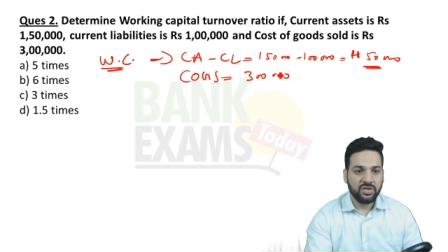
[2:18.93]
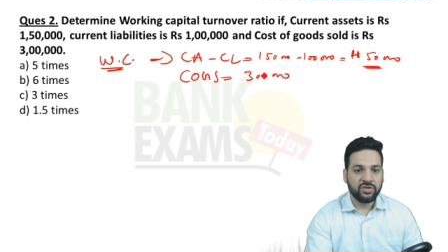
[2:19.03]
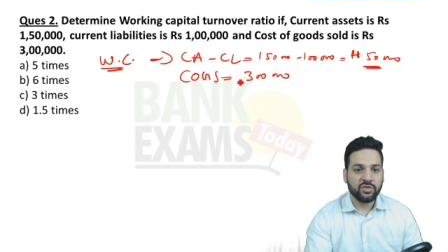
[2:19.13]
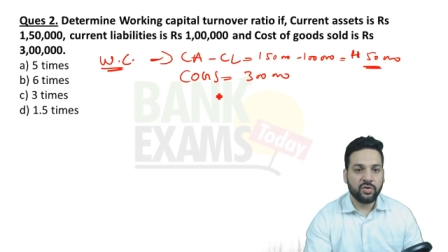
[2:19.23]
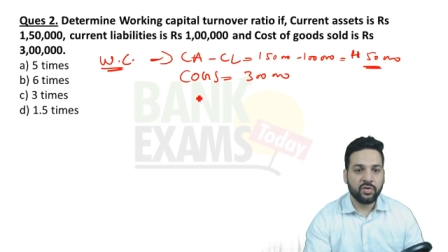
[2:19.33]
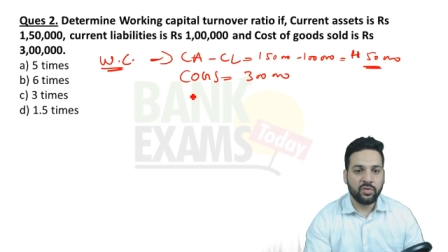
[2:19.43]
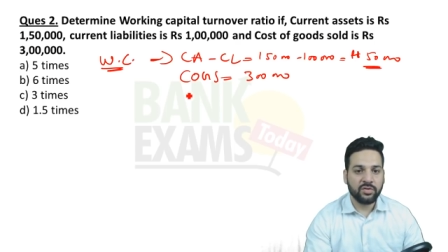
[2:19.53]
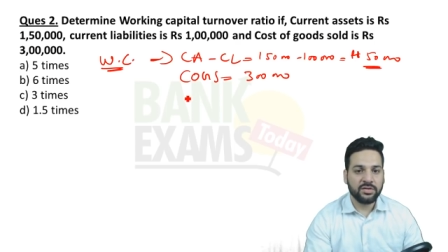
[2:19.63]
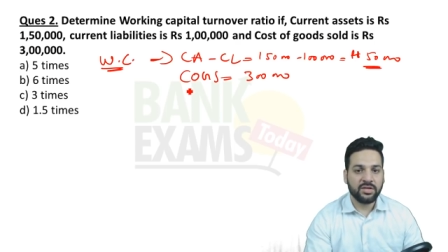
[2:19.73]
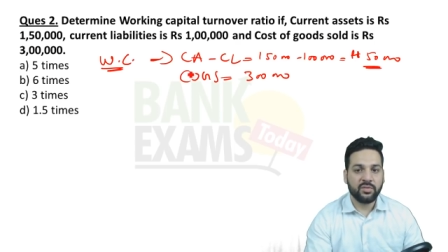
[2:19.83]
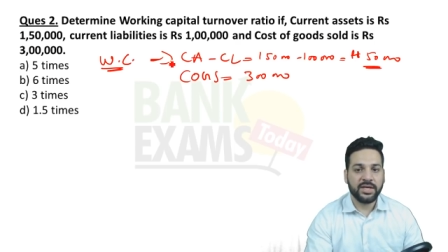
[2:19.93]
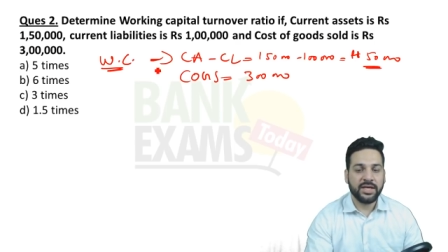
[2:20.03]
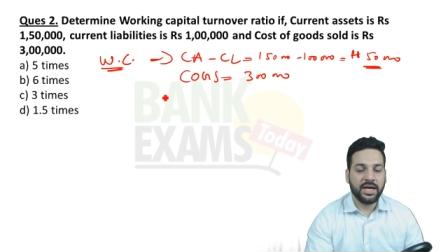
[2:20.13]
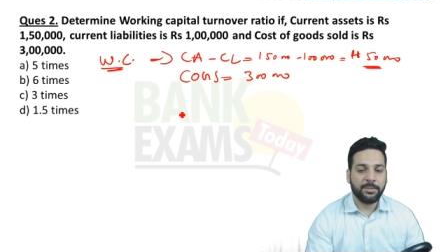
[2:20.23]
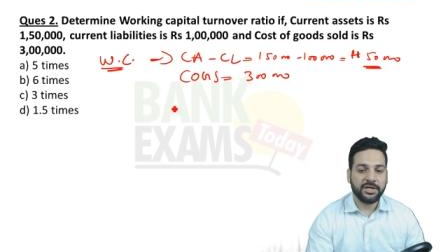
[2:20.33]
so the
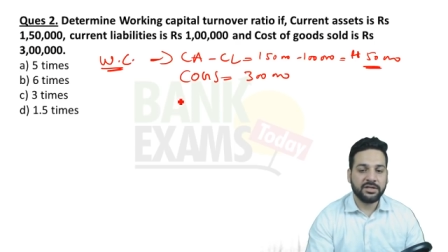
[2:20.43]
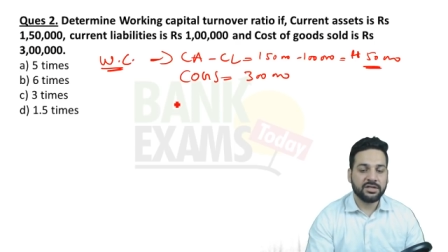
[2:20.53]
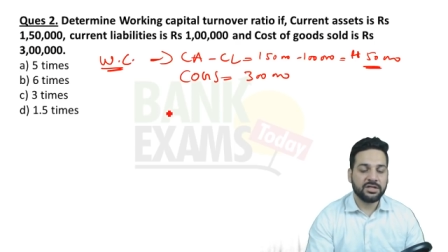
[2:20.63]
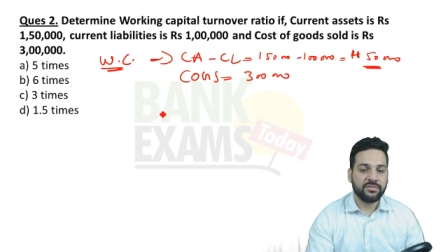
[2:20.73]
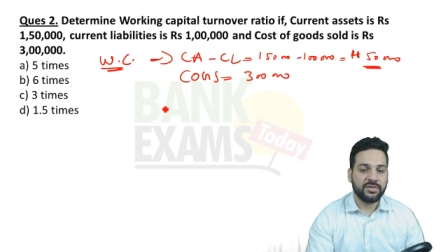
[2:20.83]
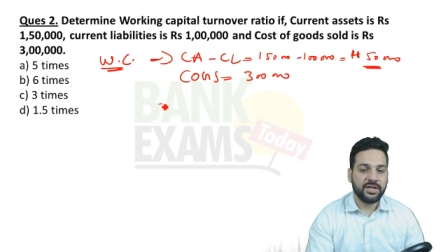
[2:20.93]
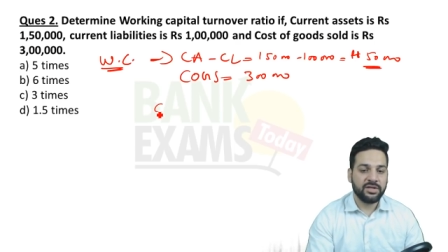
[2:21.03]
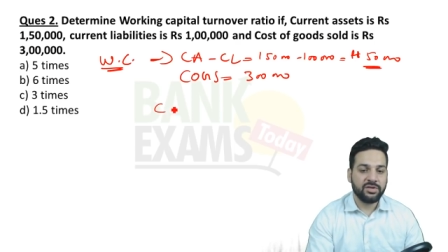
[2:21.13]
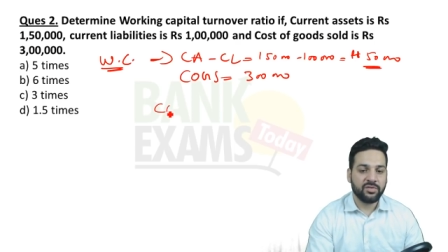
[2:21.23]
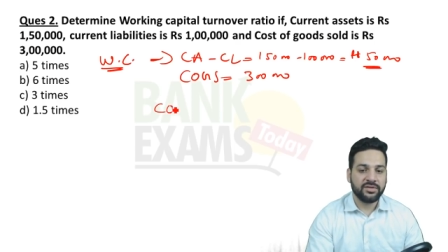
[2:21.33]
working capital turnover ratio